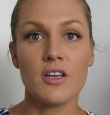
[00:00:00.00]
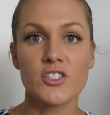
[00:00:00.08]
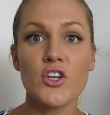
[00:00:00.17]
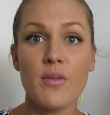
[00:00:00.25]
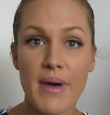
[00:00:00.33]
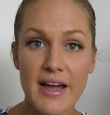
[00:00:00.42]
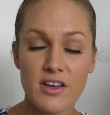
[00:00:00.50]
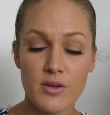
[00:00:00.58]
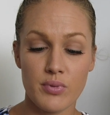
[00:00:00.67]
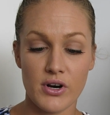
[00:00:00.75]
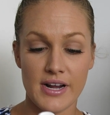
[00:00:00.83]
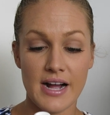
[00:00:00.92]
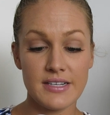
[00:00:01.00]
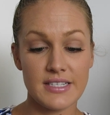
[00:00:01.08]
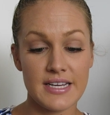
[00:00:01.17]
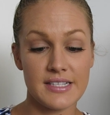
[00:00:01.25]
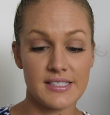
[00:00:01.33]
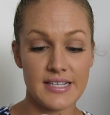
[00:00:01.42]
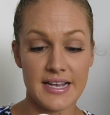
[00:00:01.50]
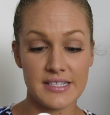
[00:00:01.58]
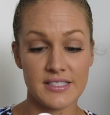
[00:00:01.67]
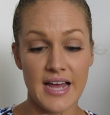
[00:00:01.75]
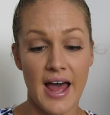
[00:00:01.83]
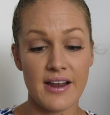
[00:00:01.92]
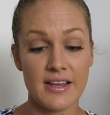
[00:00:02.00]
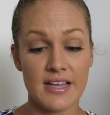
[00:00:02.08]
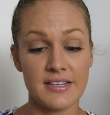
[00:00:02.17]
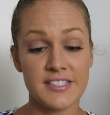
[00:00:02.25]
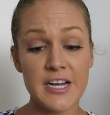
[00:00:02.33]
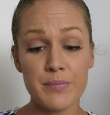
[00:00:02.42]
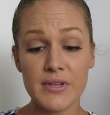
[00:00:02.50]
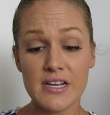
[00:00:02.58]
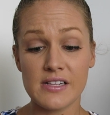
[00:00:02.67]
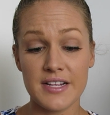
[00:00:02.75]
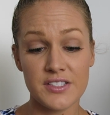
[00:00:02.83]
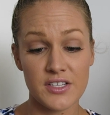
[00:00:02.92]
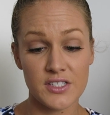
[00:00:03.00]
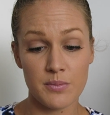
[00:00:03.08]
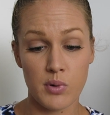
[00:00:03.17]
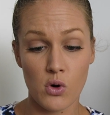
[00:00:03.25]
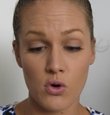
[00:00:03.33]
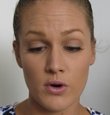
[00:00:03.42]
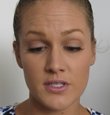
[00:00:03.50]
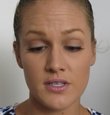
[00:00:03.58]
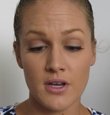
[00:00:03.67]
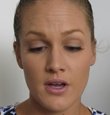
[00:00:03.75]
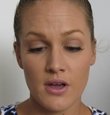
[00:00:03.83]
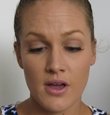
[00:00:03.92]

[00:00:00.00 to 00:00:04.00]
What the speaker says: So the back of the product, it says that it deeply cleanses the pores.